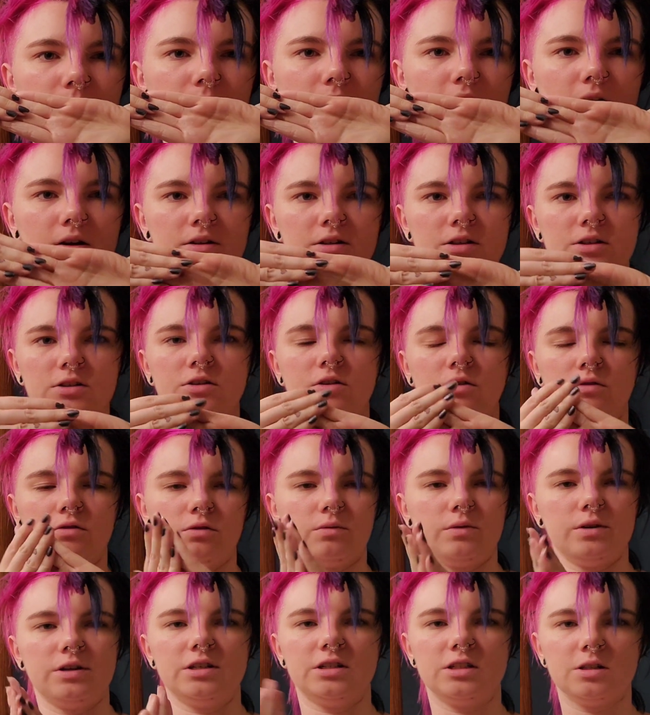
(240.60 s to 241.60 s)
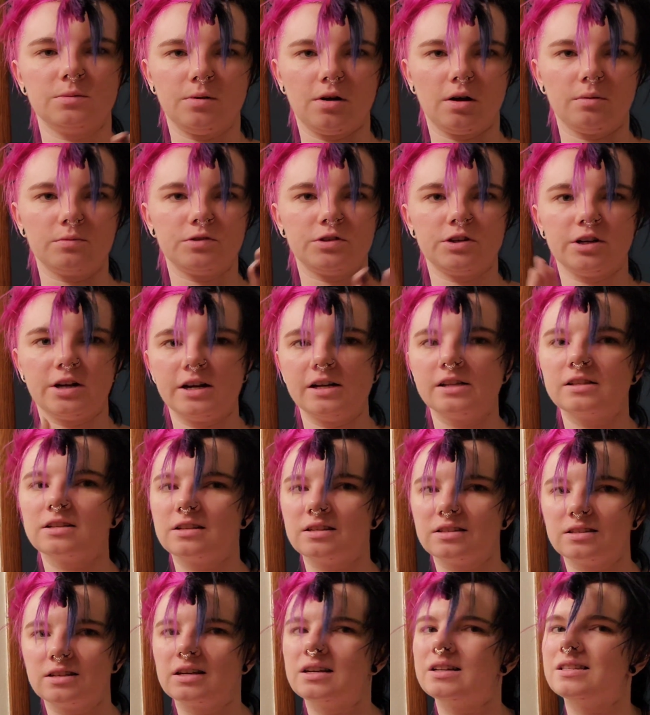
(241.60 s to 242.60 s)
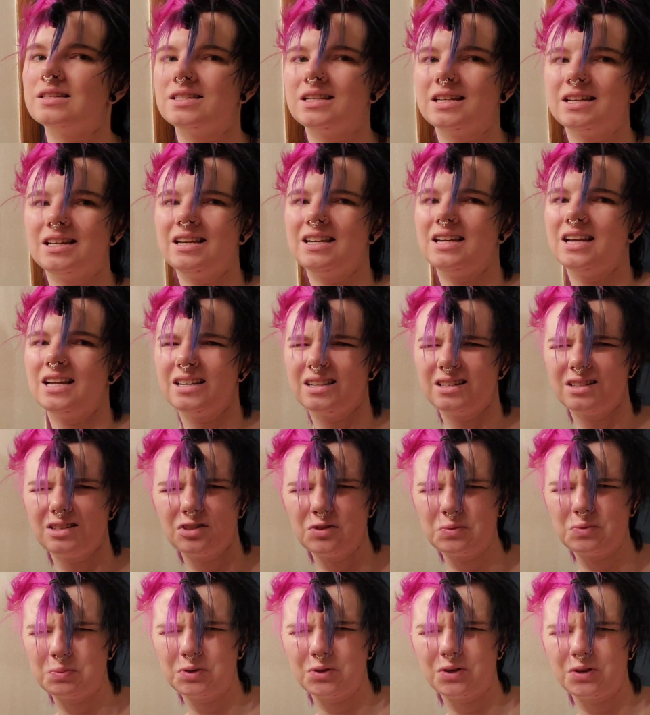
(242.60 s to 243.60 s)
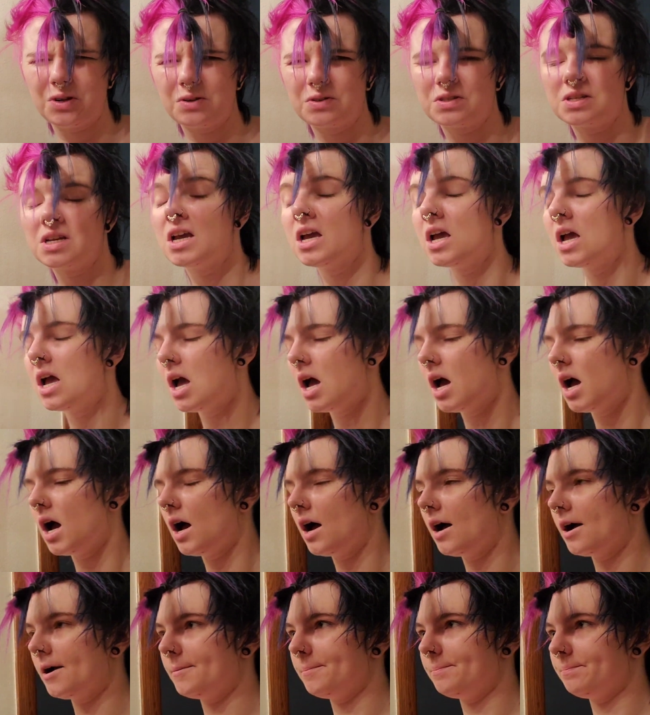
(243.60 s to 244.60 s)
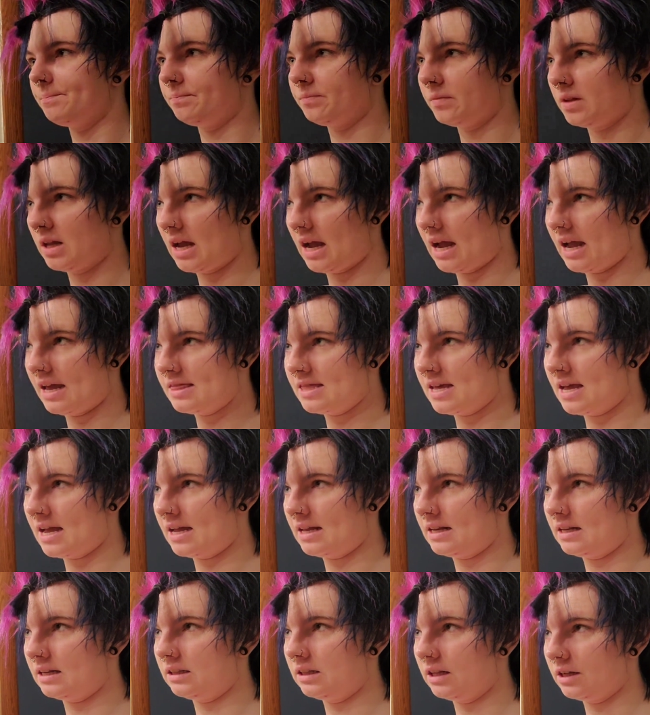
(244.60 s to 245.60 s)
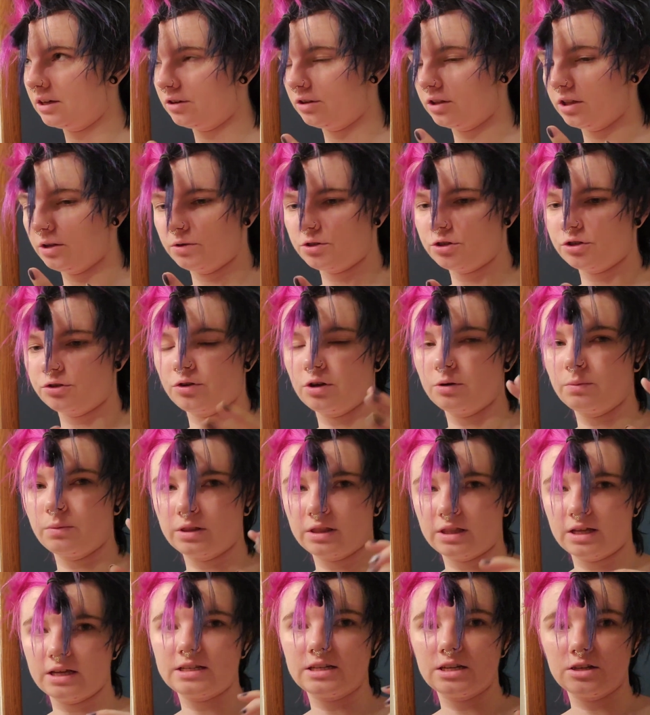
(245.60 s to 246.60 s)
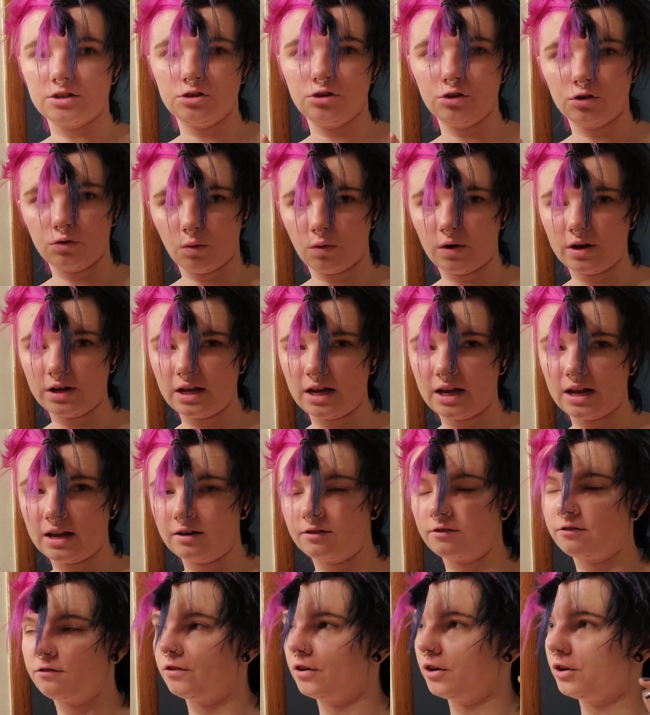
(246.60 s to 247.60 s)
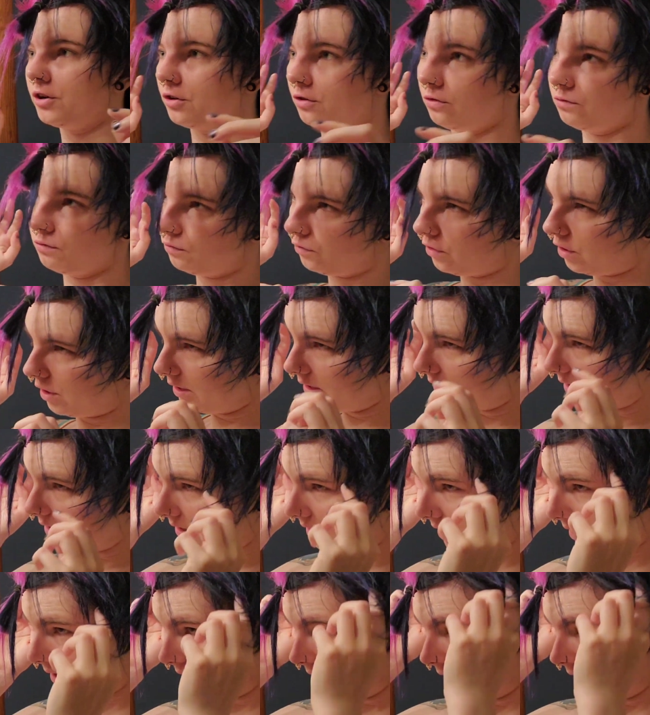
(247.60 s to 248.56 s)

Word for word: parts. Don't go into the palms of your hands because it gets sticky and super gross. Um, and then literally what you're doing with this is you're going in for your roots